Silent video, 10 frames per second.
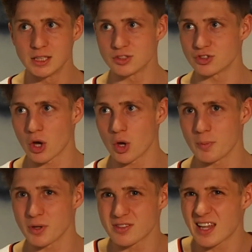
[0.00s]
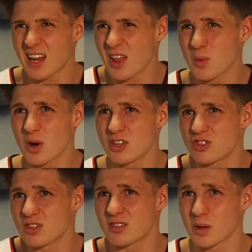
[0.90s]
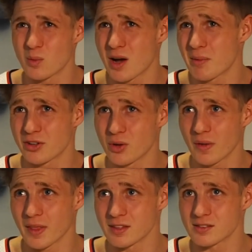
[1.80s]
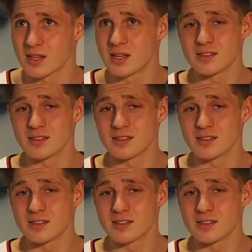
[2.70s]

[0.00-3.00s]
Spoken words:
So, because then otherwise you just think, why am I doing this?